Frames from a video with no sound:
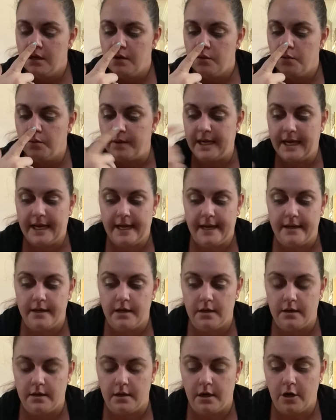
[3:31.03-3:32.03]
we had
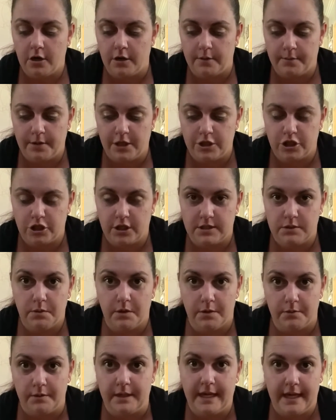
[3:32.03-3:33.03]
an art project
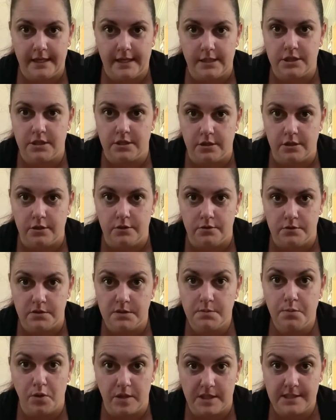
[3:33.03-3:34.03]
where we had to use
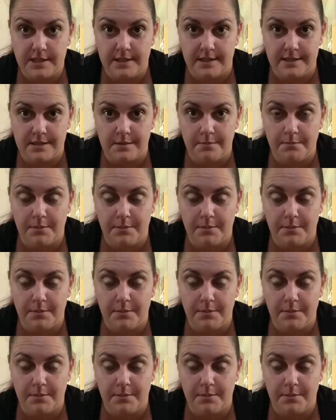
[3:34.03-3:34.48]
pointillism,